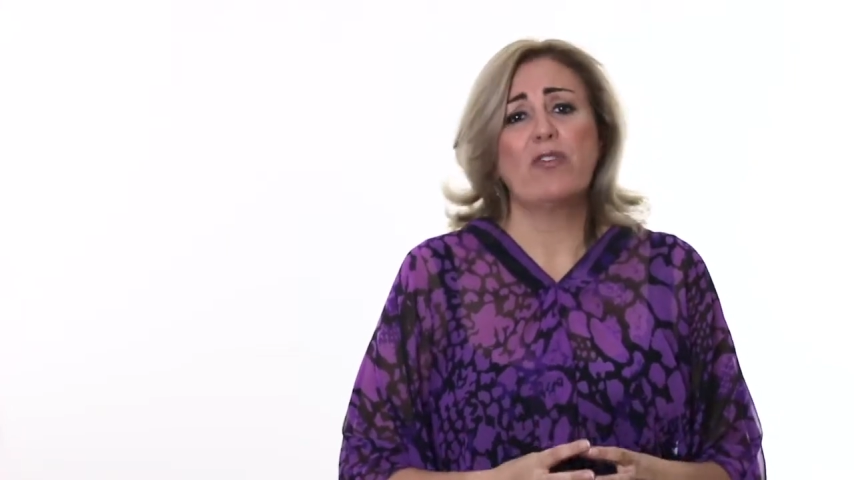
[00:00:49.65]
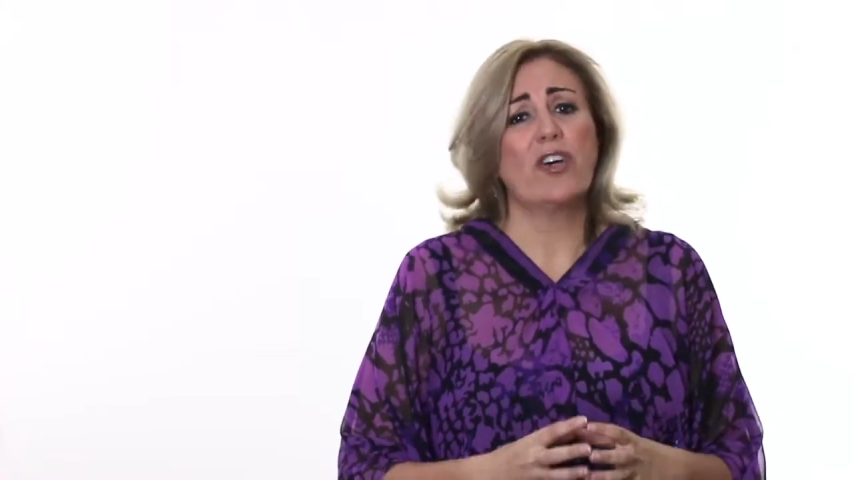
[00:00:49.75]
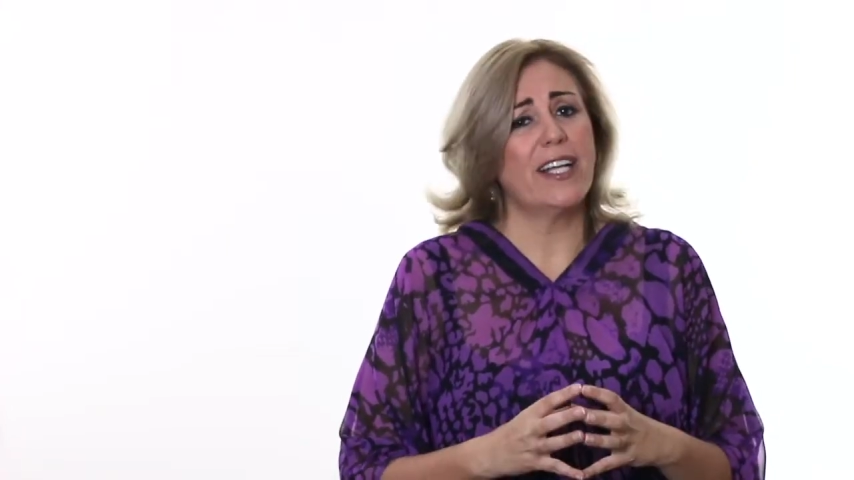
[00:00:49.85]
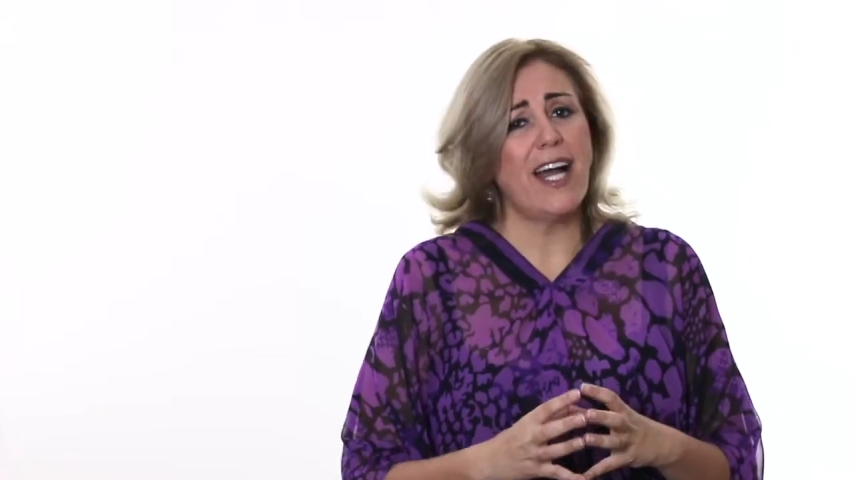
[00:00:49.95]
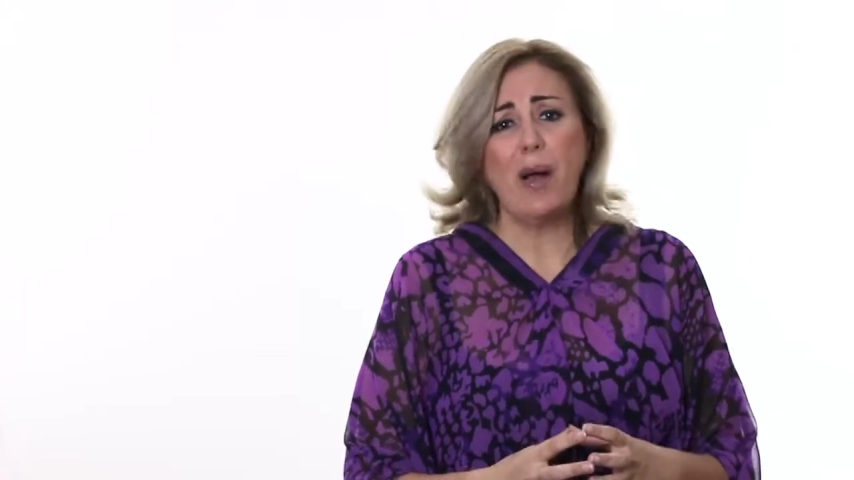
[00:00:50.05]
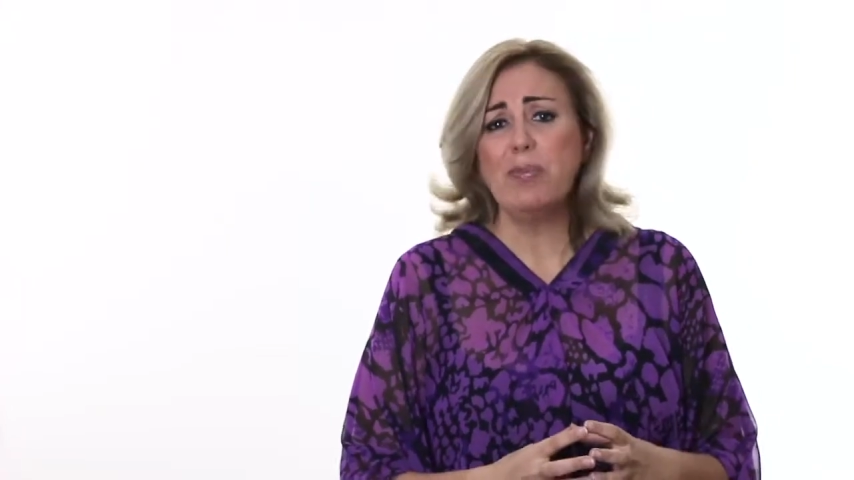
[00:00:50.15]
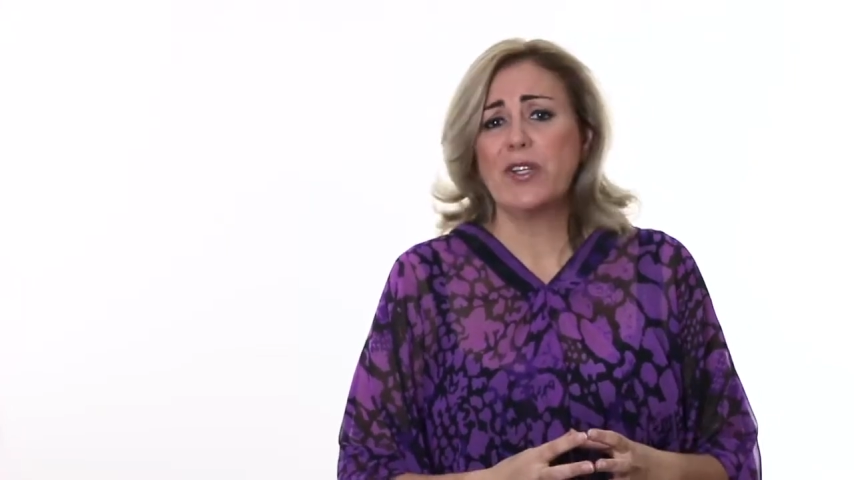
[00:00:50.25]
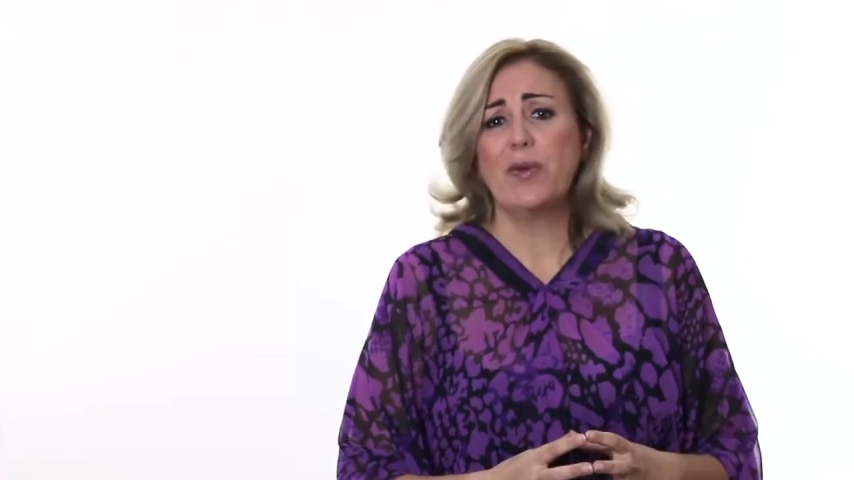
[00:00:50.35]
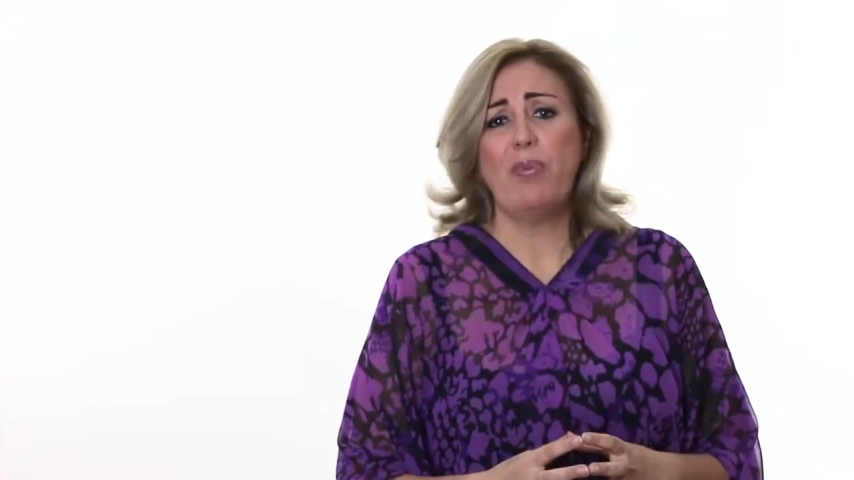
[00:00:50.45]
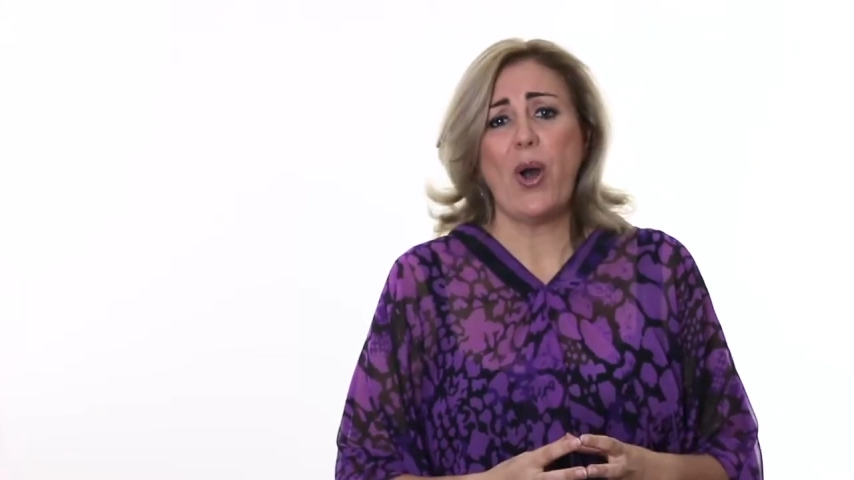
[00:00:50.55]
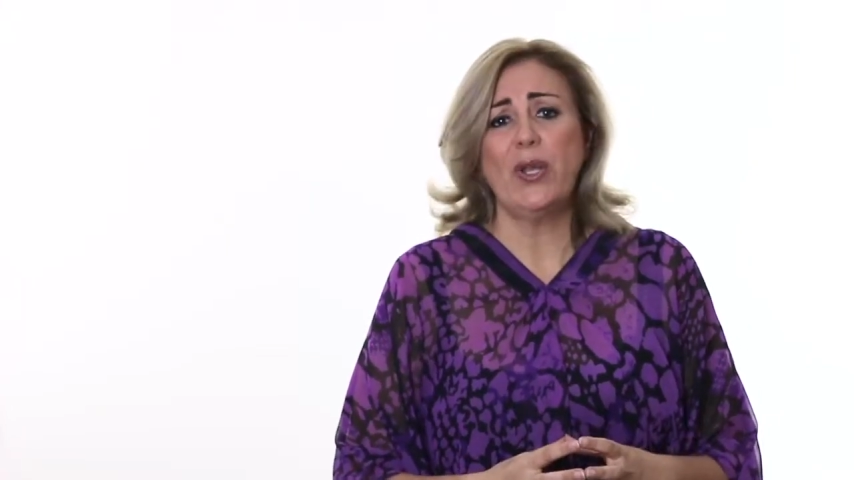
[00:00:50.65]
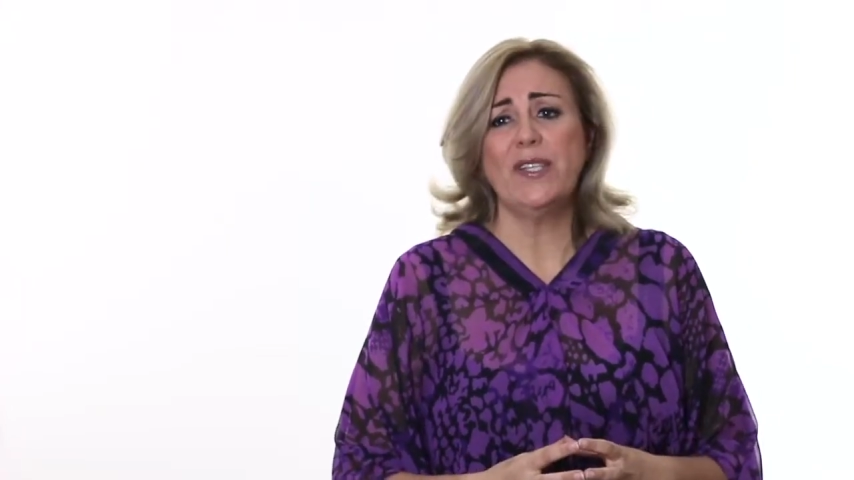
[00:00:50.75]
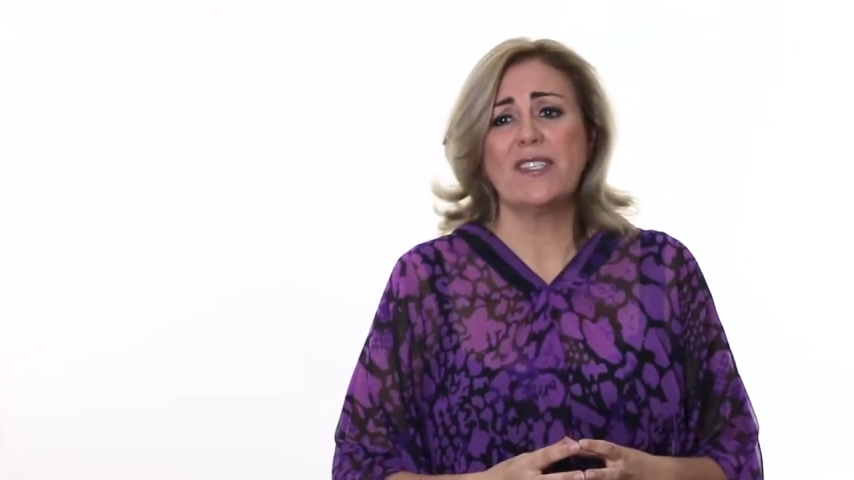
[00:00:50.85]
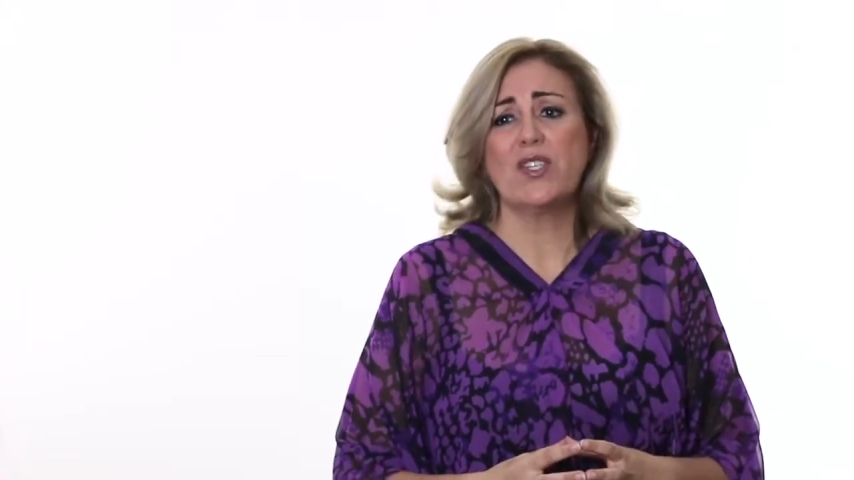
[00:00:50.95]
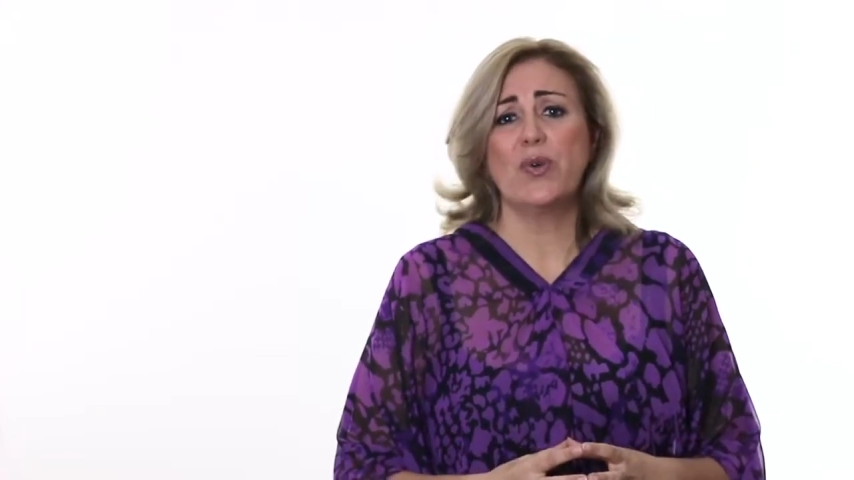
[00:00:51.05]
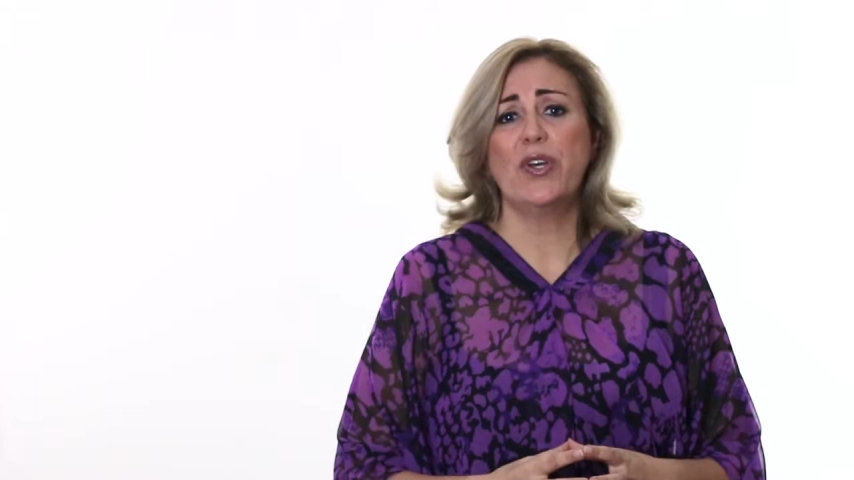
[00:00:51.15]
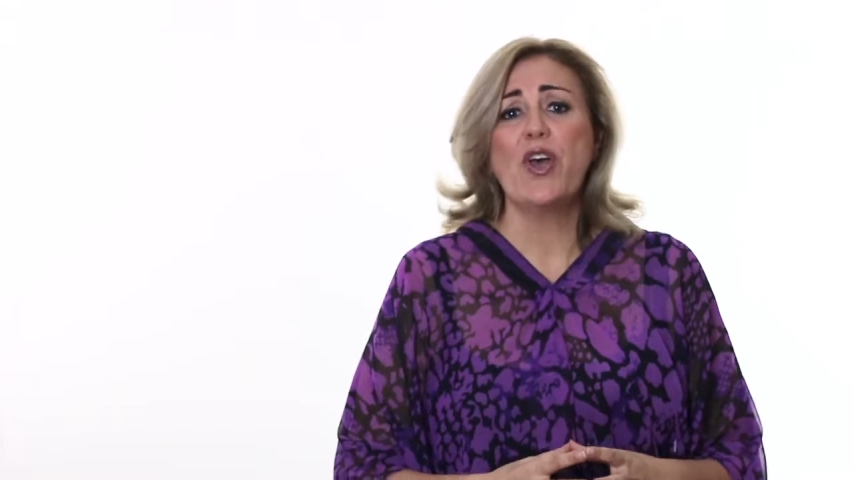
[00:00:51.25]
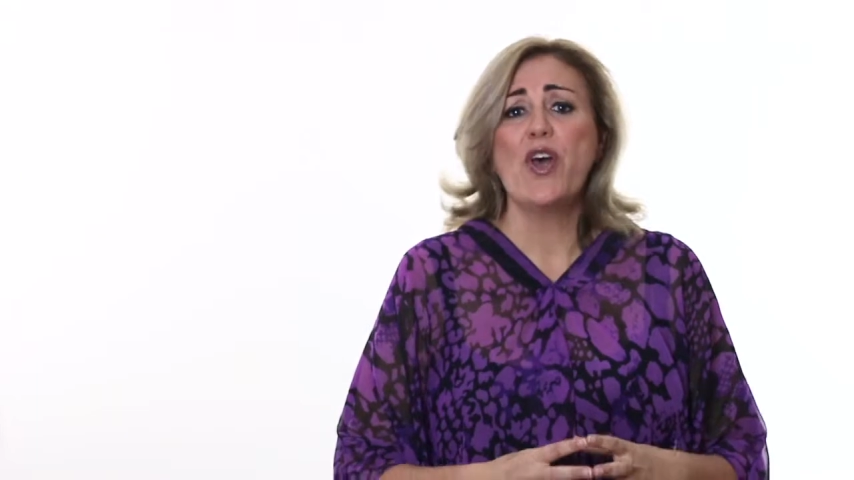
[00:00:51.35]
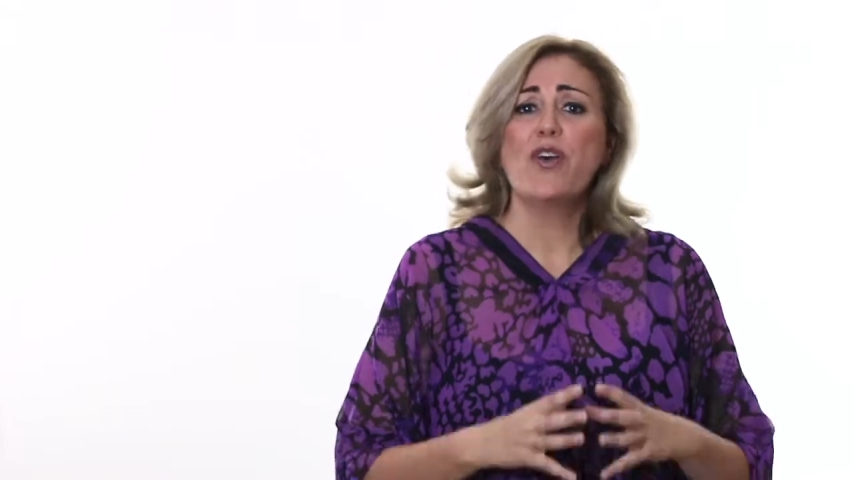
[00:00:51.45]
we've got a couple of components to it.